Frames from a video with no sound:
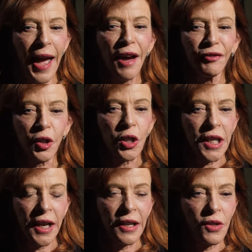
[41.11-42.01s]

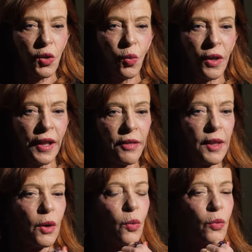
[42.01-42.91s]
aftertaste where they
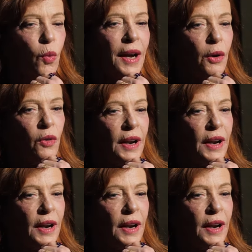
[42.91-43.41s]
think, well, wow,